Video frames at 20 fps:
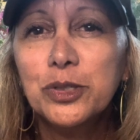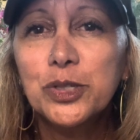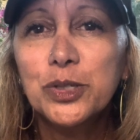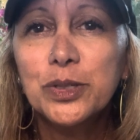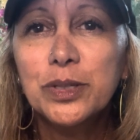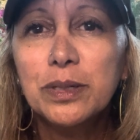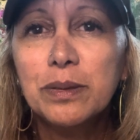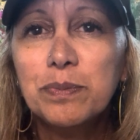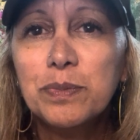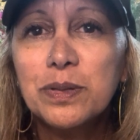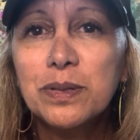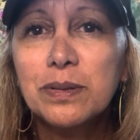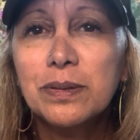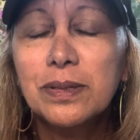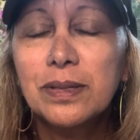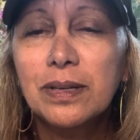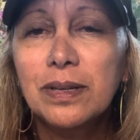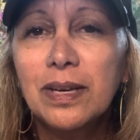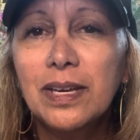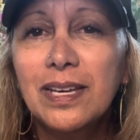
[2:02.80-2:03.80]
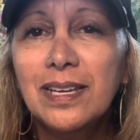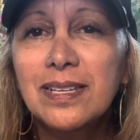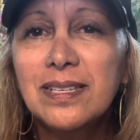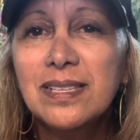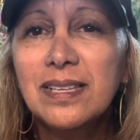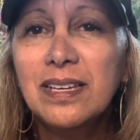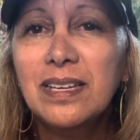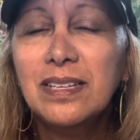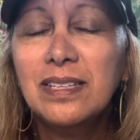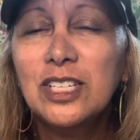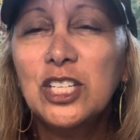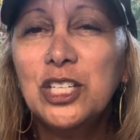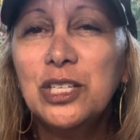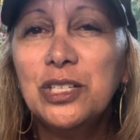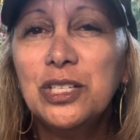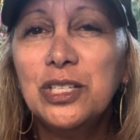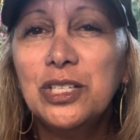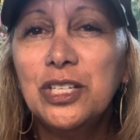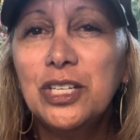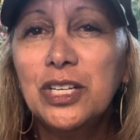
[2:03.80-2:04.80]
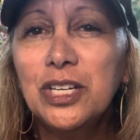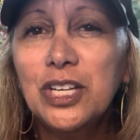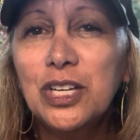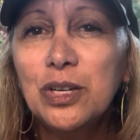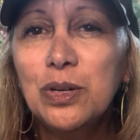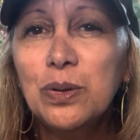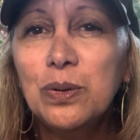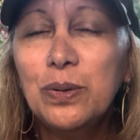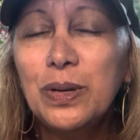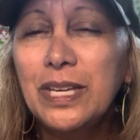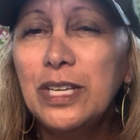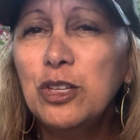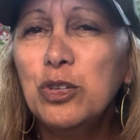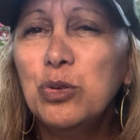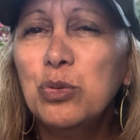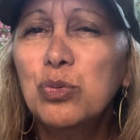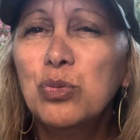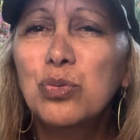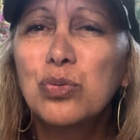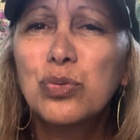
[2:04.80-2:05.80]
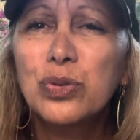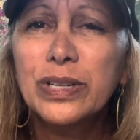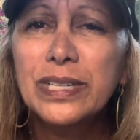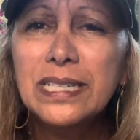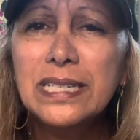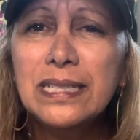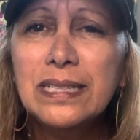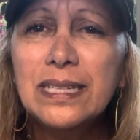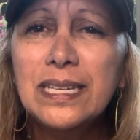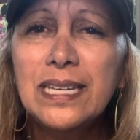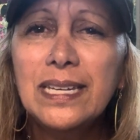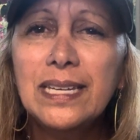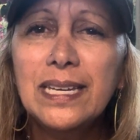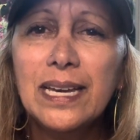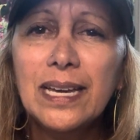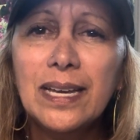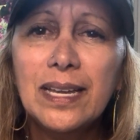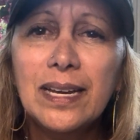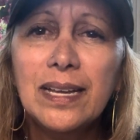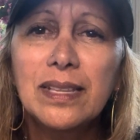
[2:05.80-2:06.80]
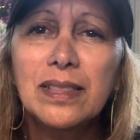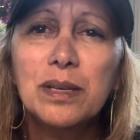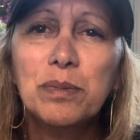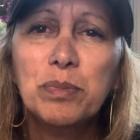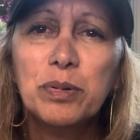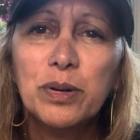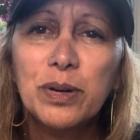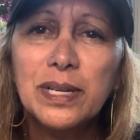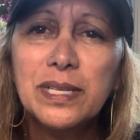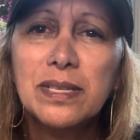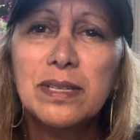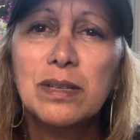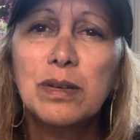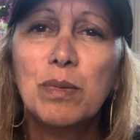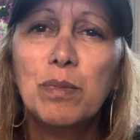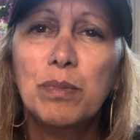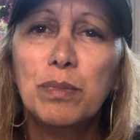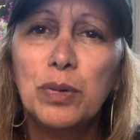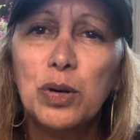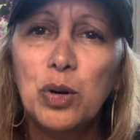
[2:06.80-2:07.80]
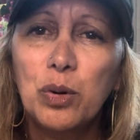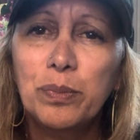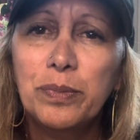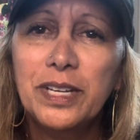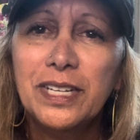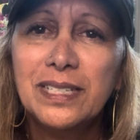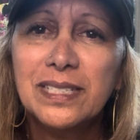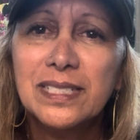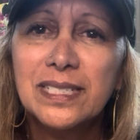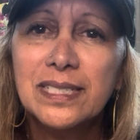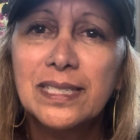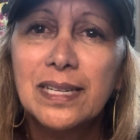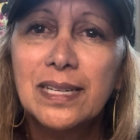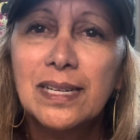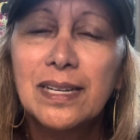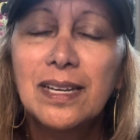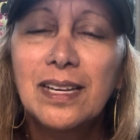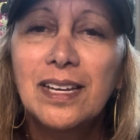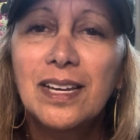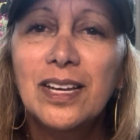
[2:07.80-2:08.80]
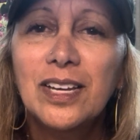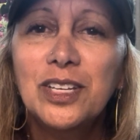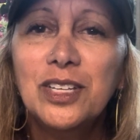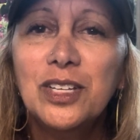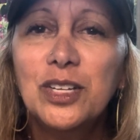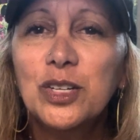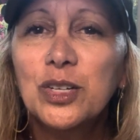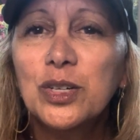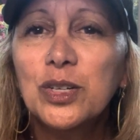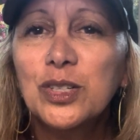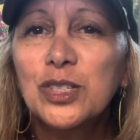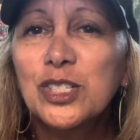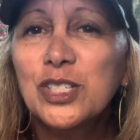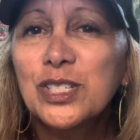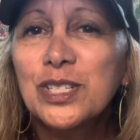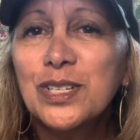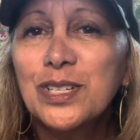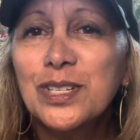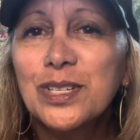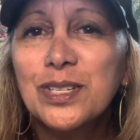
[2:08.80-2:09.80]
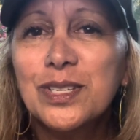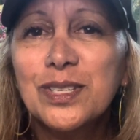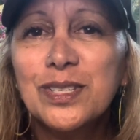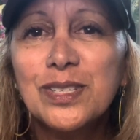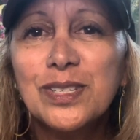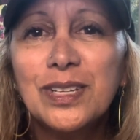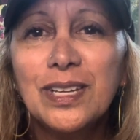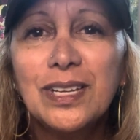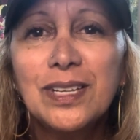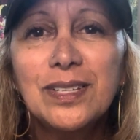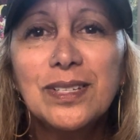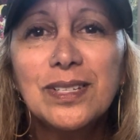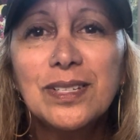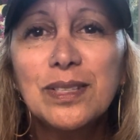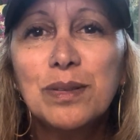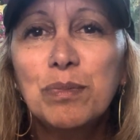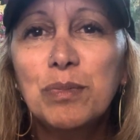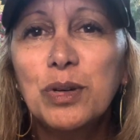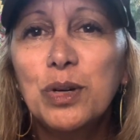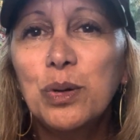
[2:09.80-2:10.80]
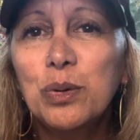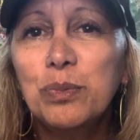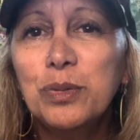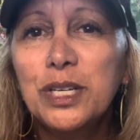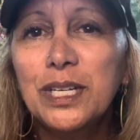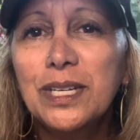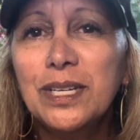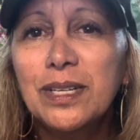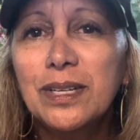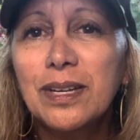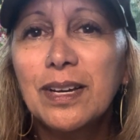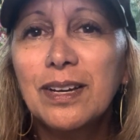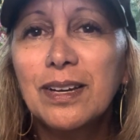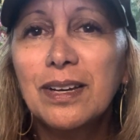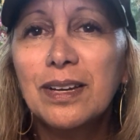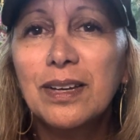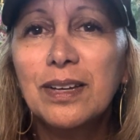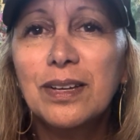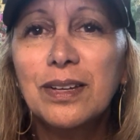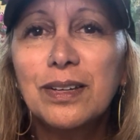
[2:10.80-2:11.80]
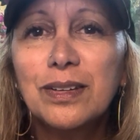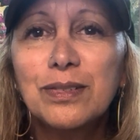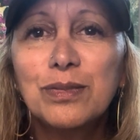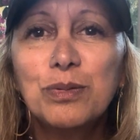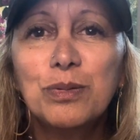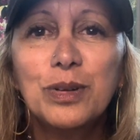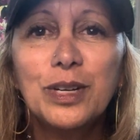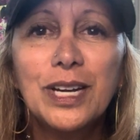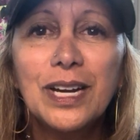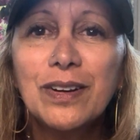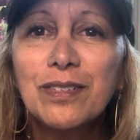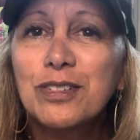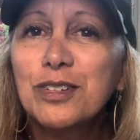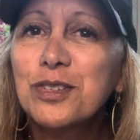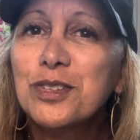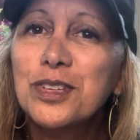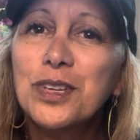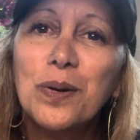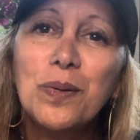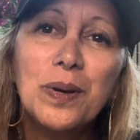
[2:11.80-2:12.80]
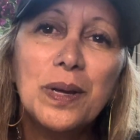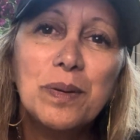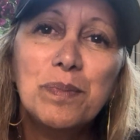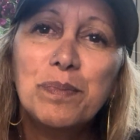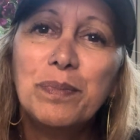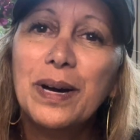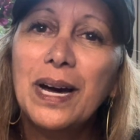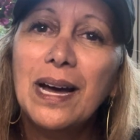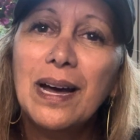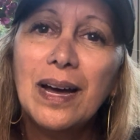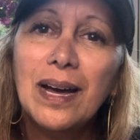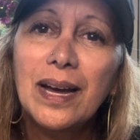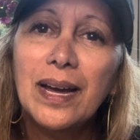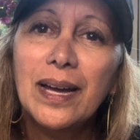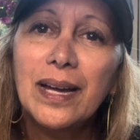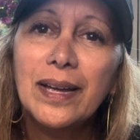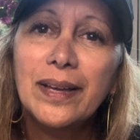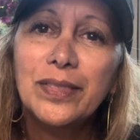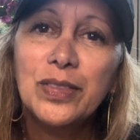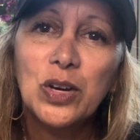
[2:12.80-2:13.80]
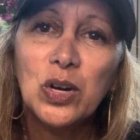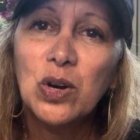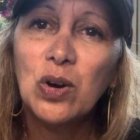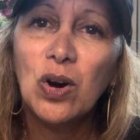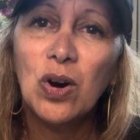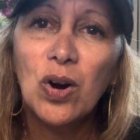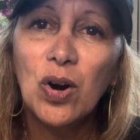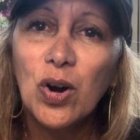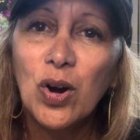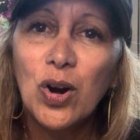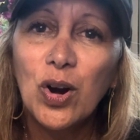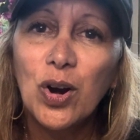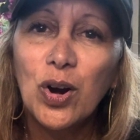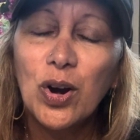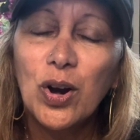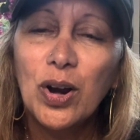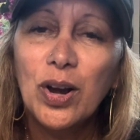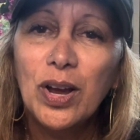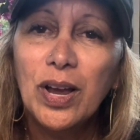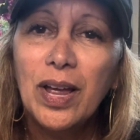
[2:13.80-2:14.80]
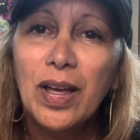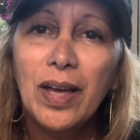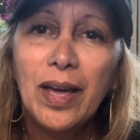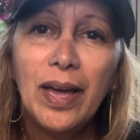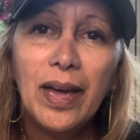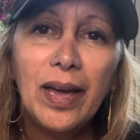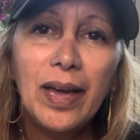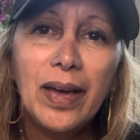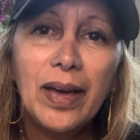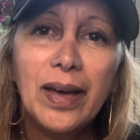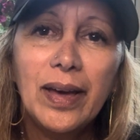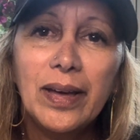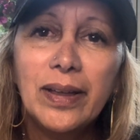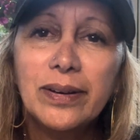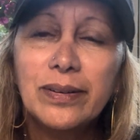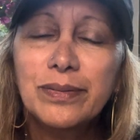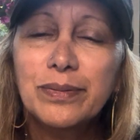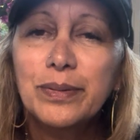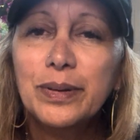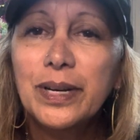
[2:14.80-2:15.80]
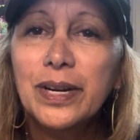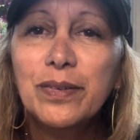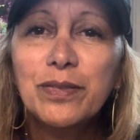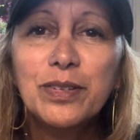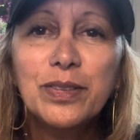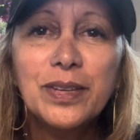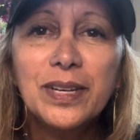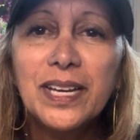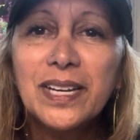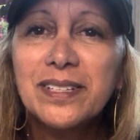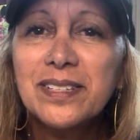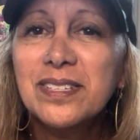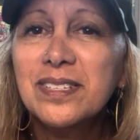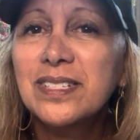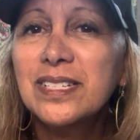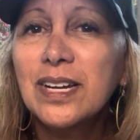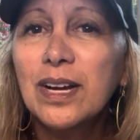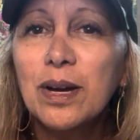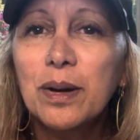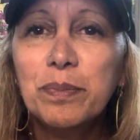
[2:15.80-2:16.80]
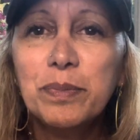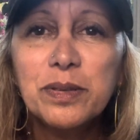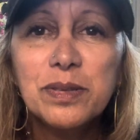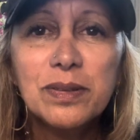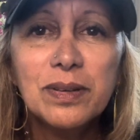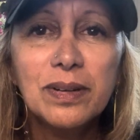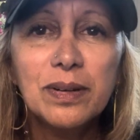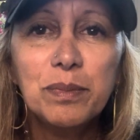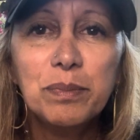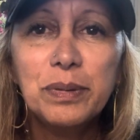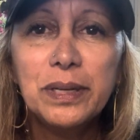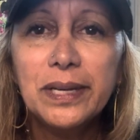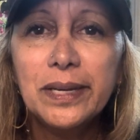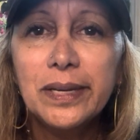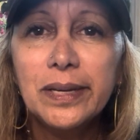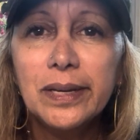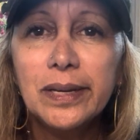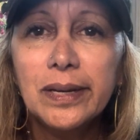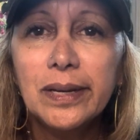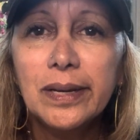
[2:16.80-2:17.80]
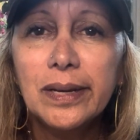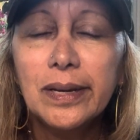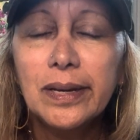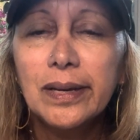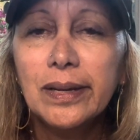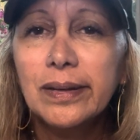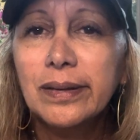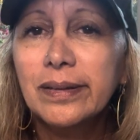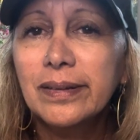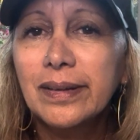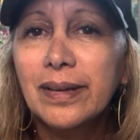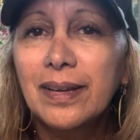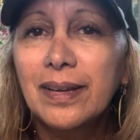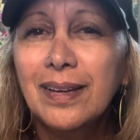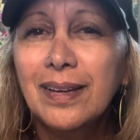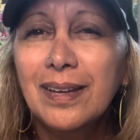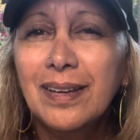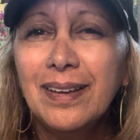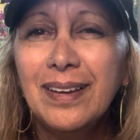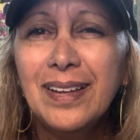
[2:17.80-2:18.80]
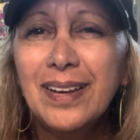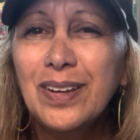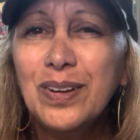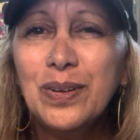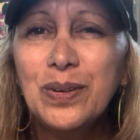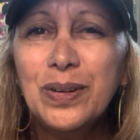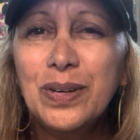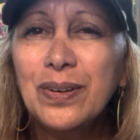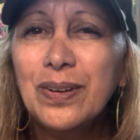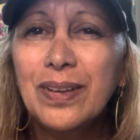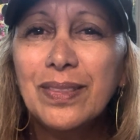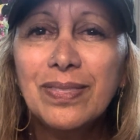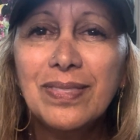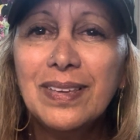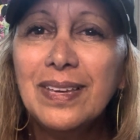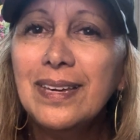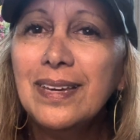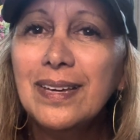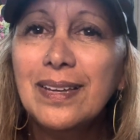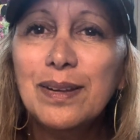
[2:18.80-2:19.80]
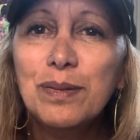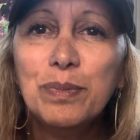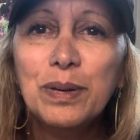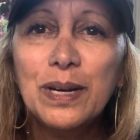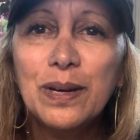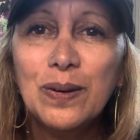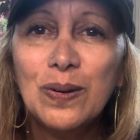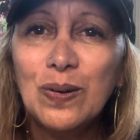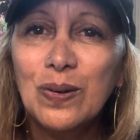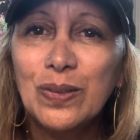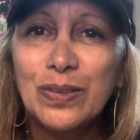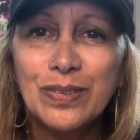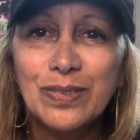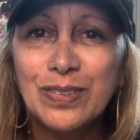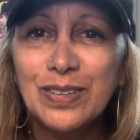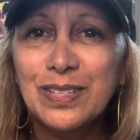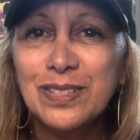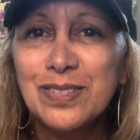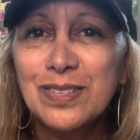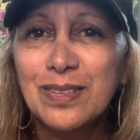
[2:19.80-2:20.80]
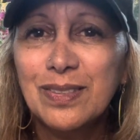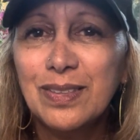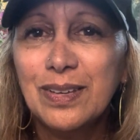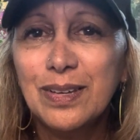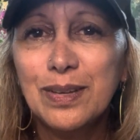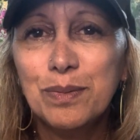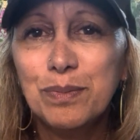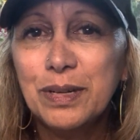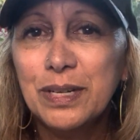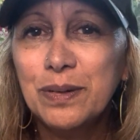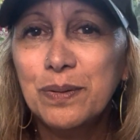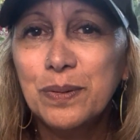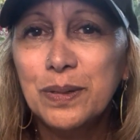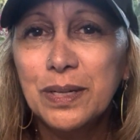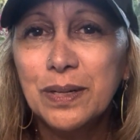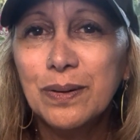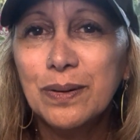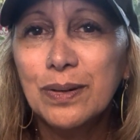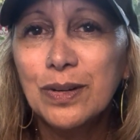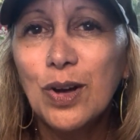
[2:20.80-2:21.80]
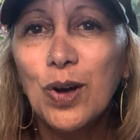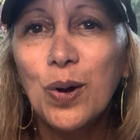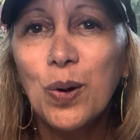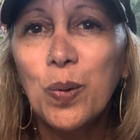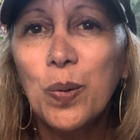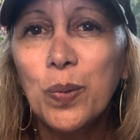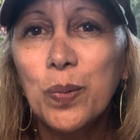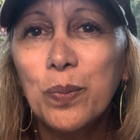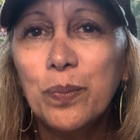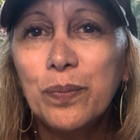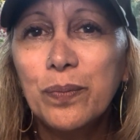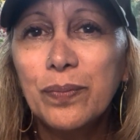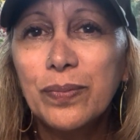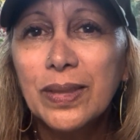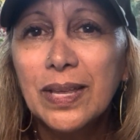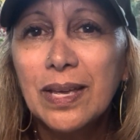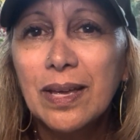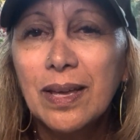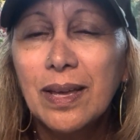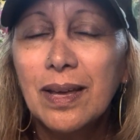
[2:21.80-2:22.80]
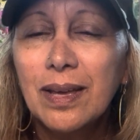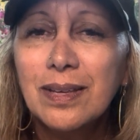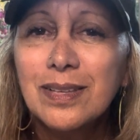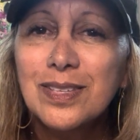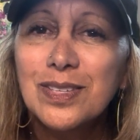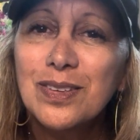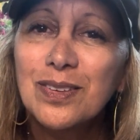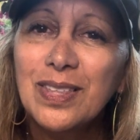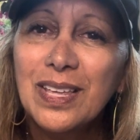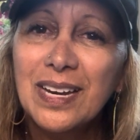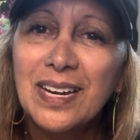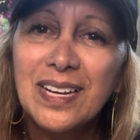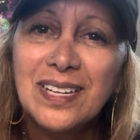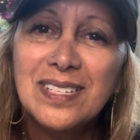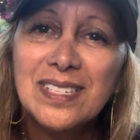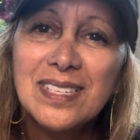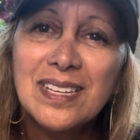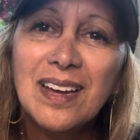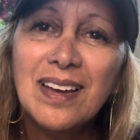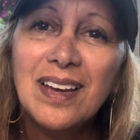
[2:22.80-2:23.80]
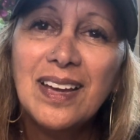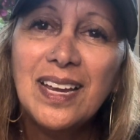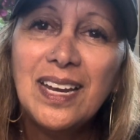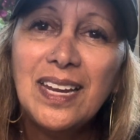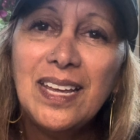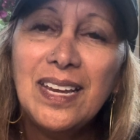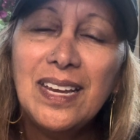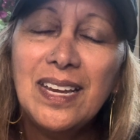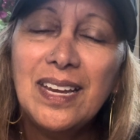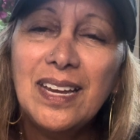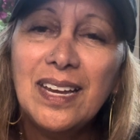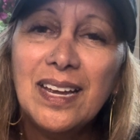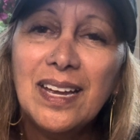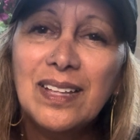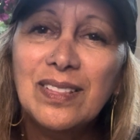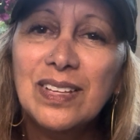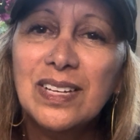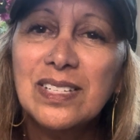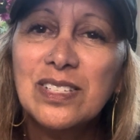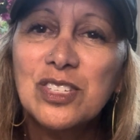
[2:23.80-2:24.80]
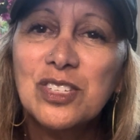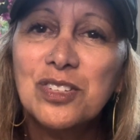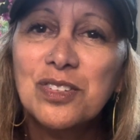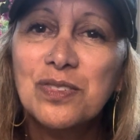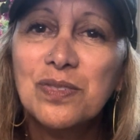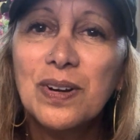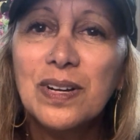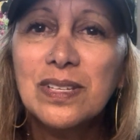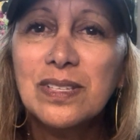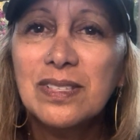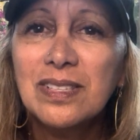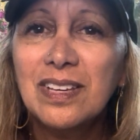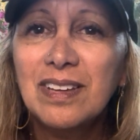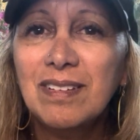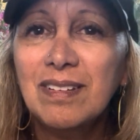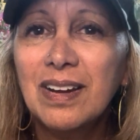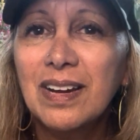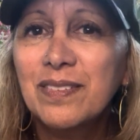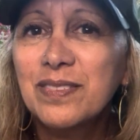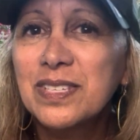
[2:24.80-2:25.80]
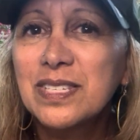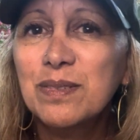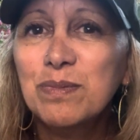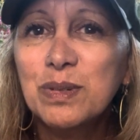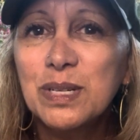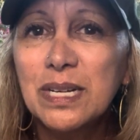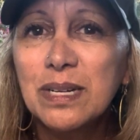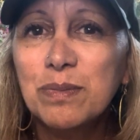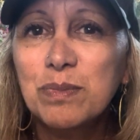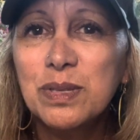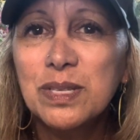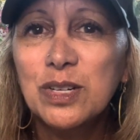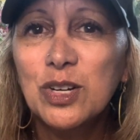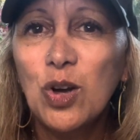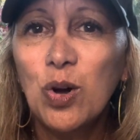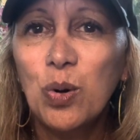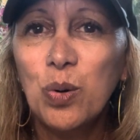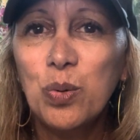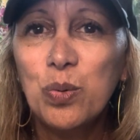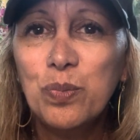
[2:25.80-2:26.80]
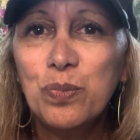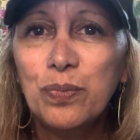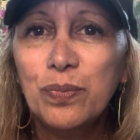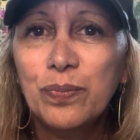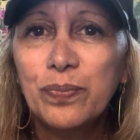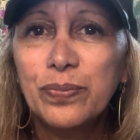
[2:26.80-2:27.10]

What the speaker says: trips is that, you really get in the present moment. You're just into the moment of whatever's going by in the car and whatever the next stop is going to be. And, you're not thinking about all the things you think about when you're at home. So that anxiety and that stress that you have sometimes at home